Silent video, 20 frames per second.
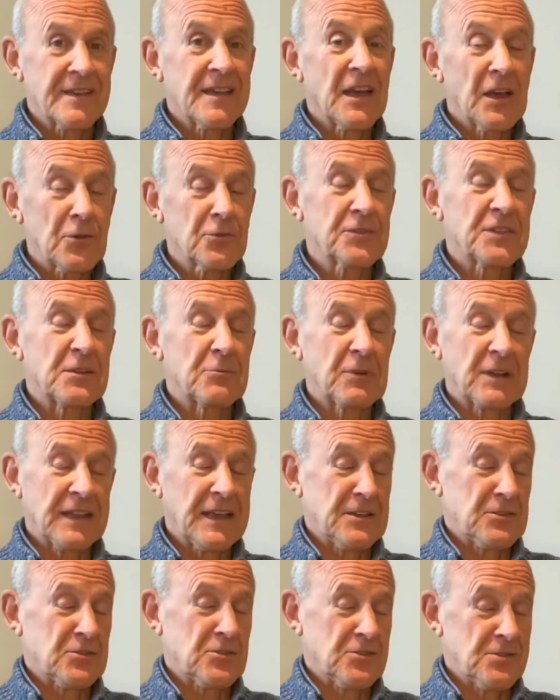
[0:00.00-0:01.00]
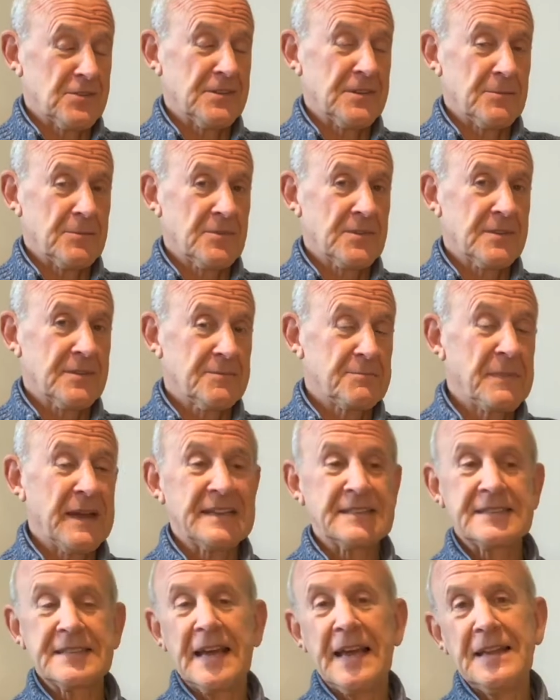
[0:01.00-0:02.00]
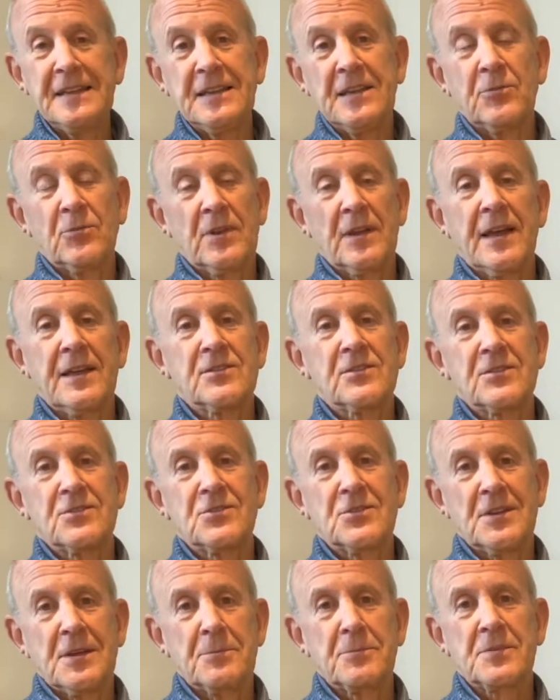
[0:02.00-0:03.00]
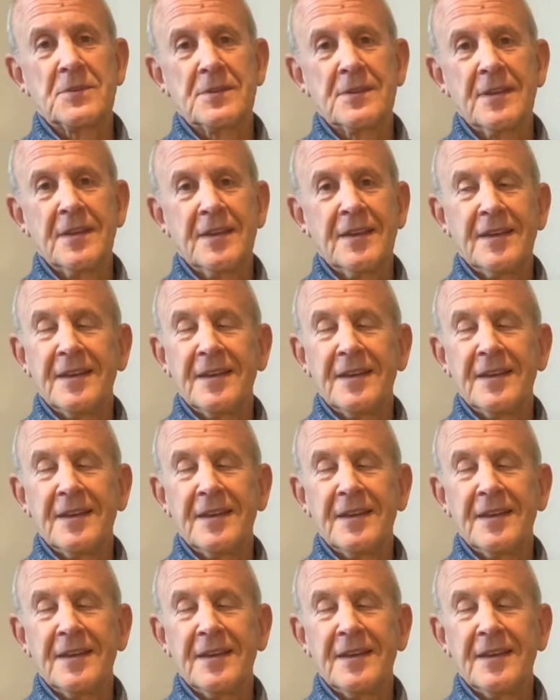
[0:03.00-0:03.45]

healthy relationships, and maintaining relationships,